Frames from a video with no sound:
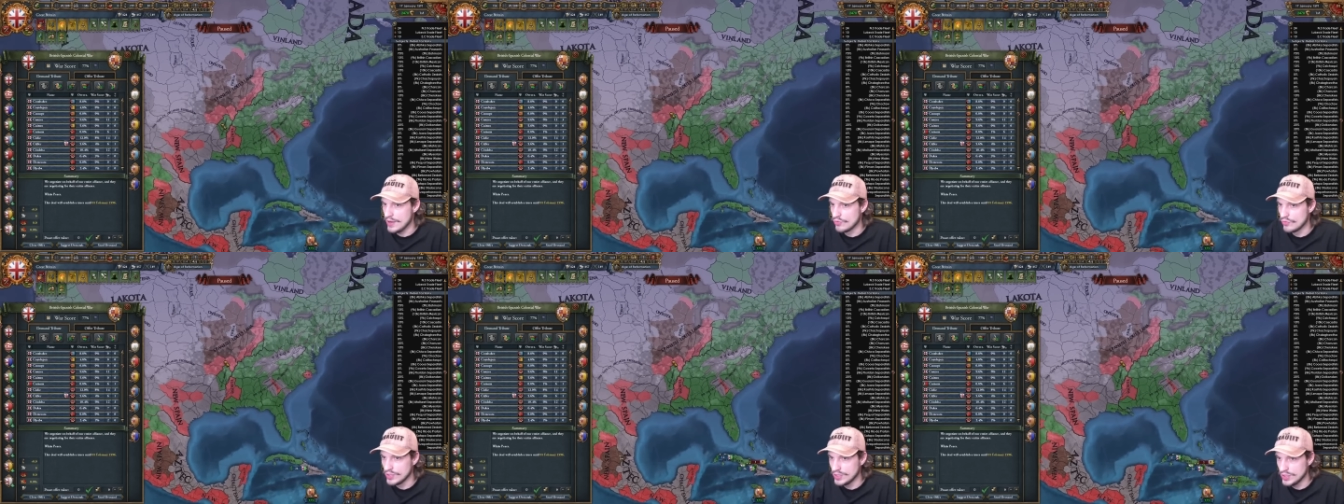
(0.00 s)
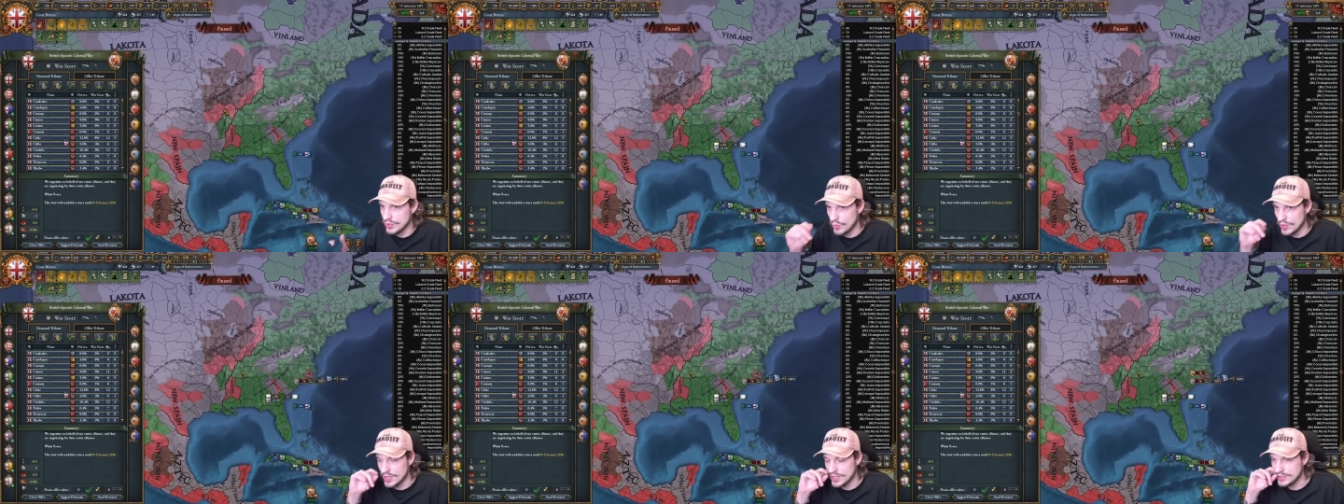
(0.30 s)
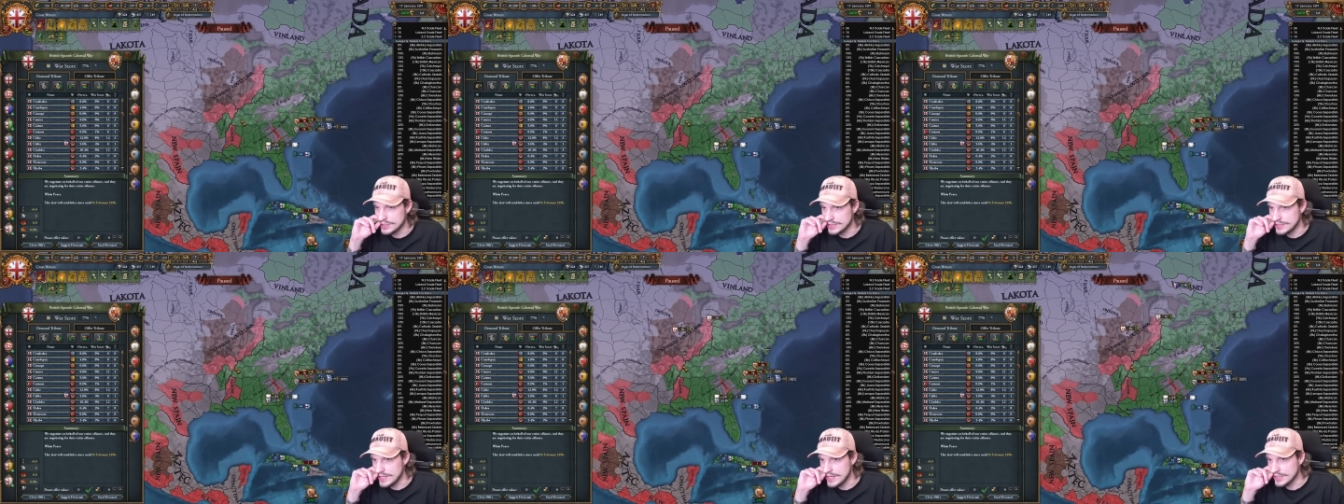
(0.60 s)
really
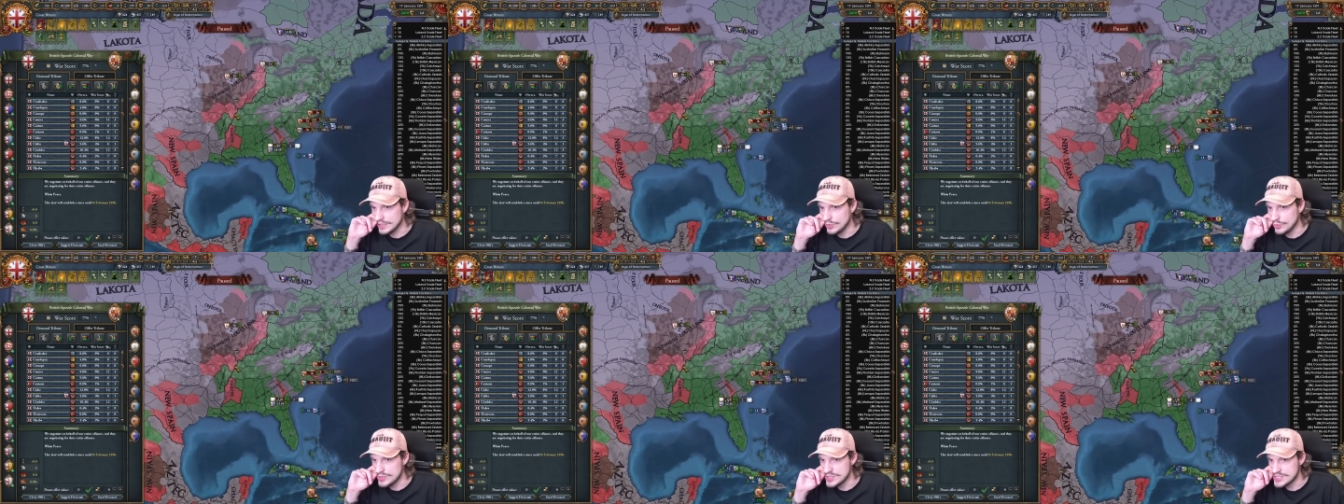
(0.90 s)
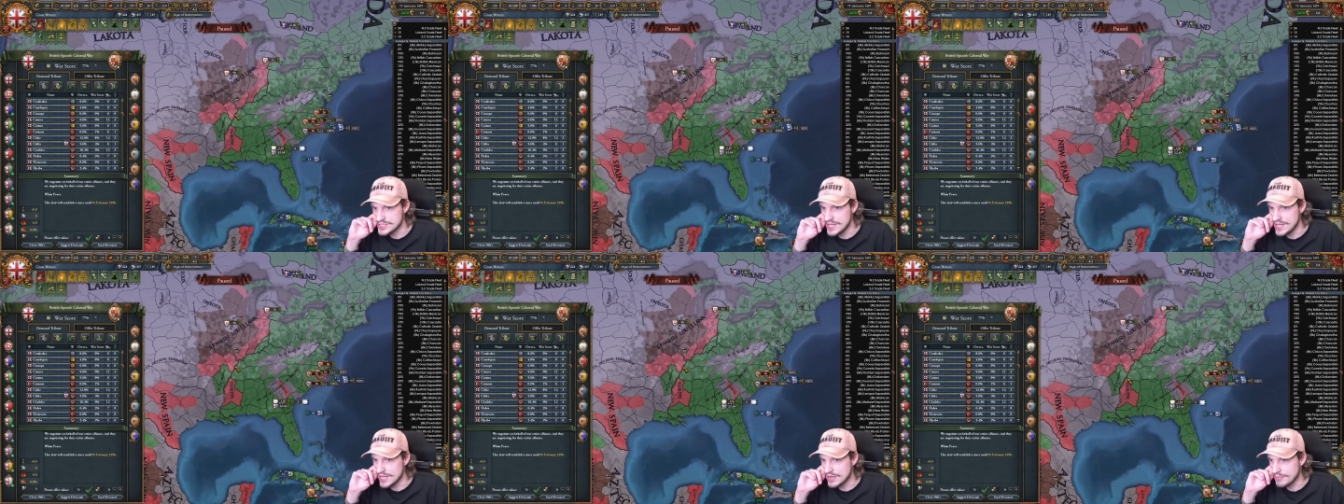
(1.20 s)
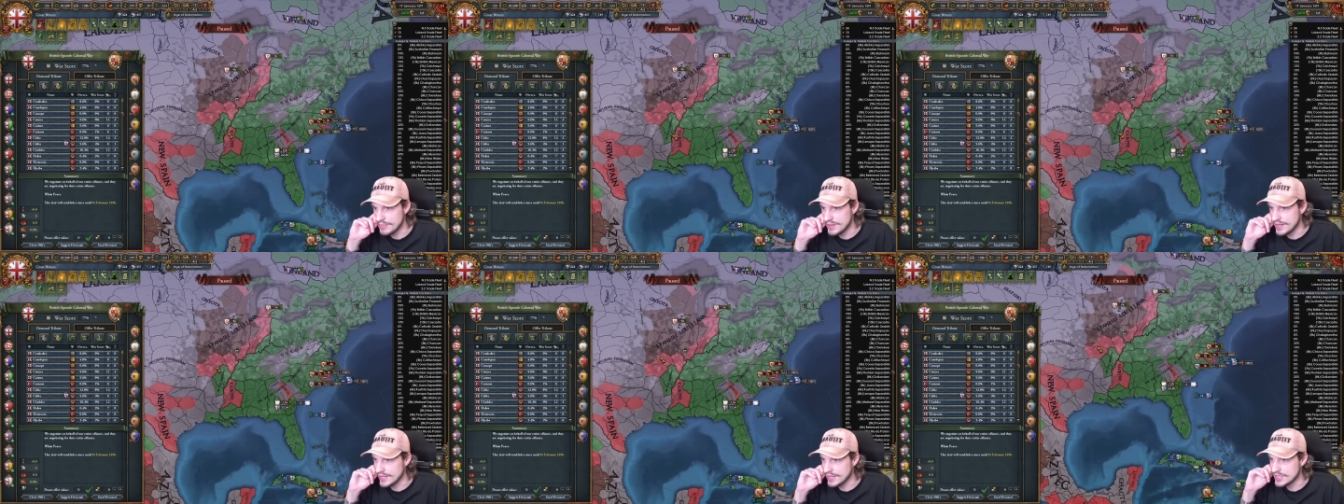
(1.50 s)
wanted to take Louisiana,
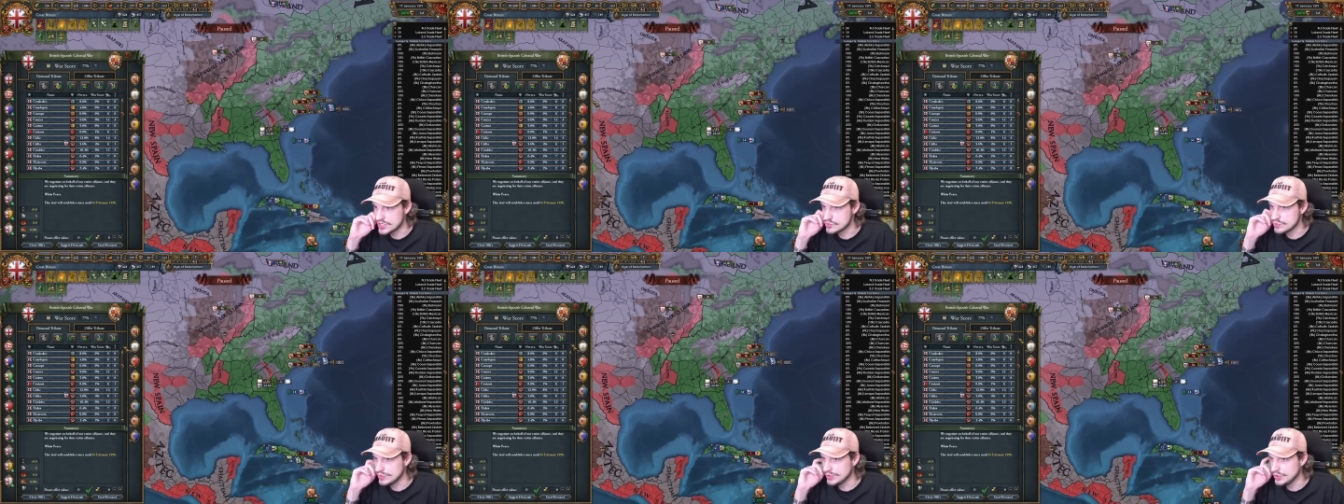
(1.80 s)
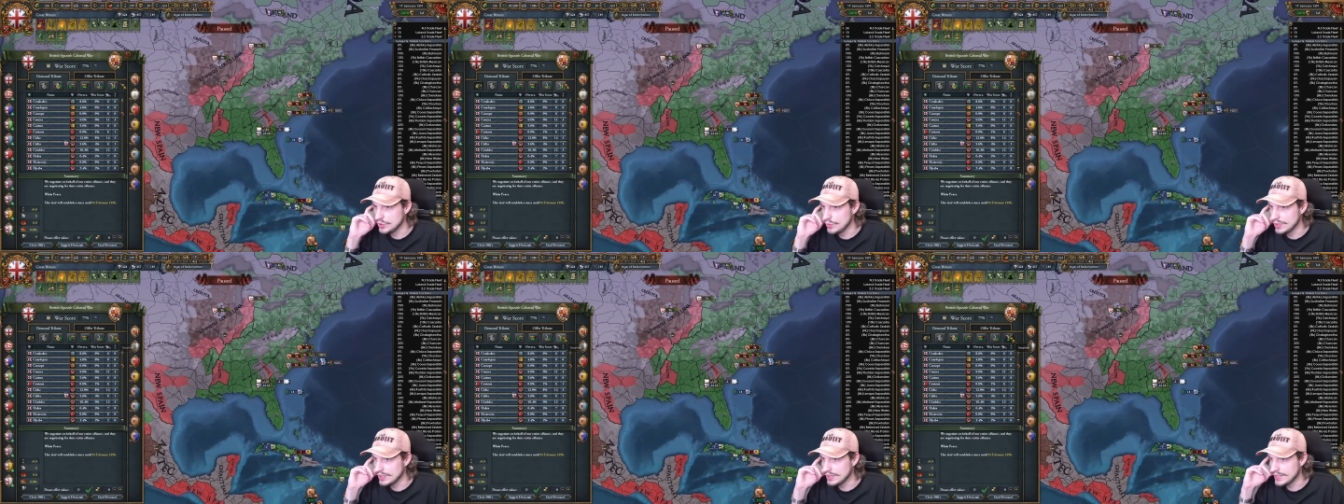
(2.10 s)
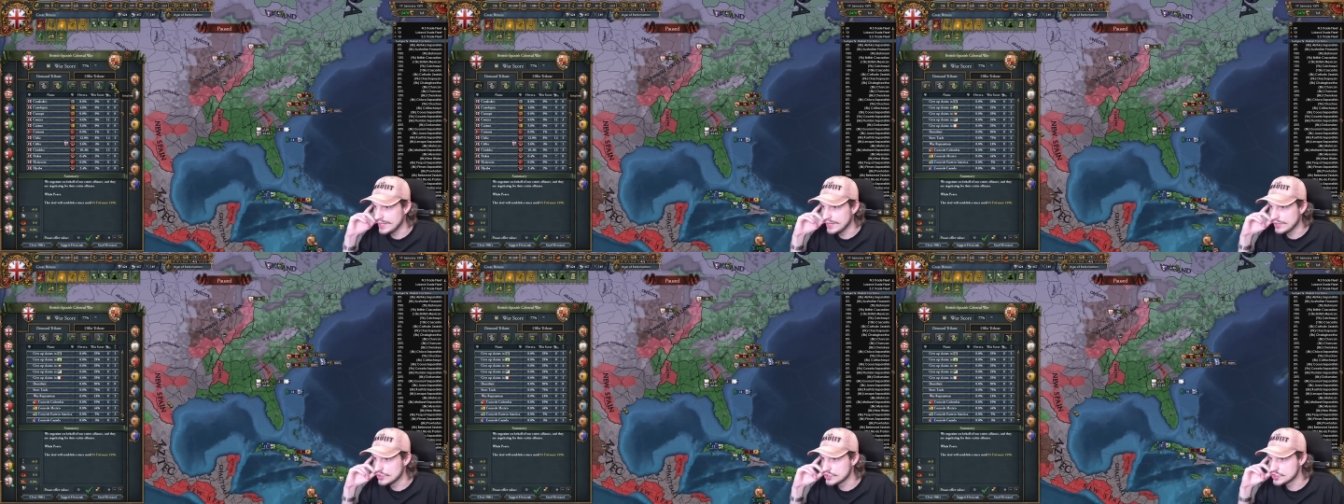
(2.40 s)
but I guess we'll do it
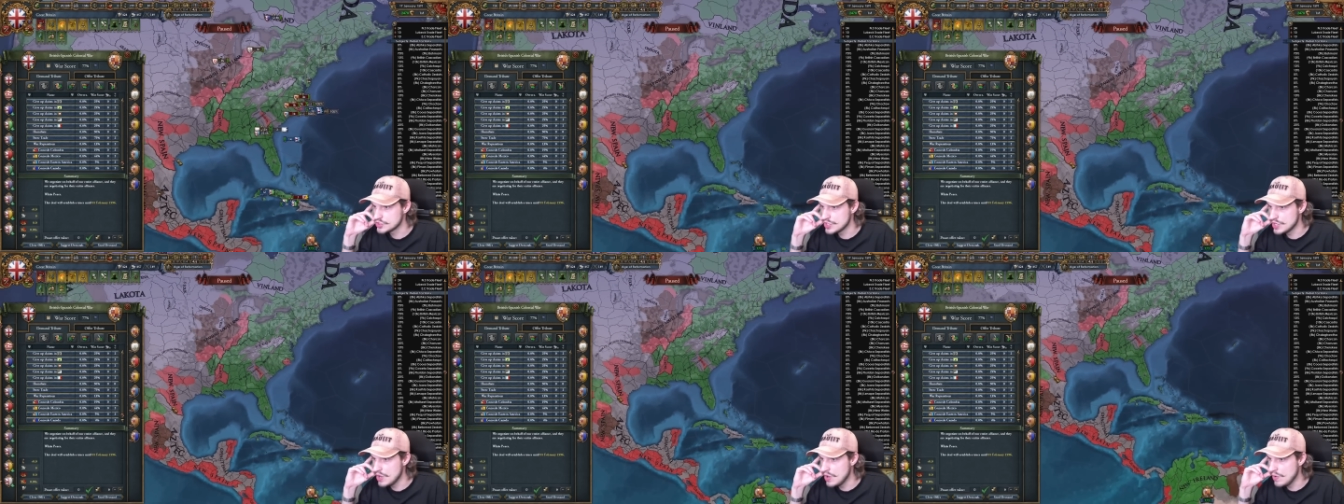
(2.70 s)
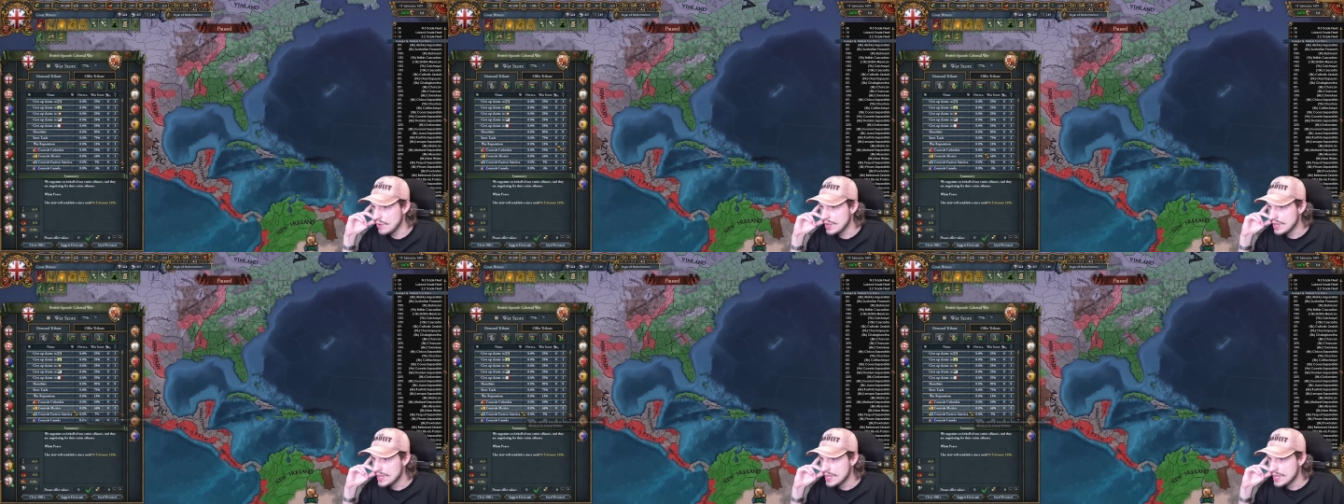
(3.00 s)
later. So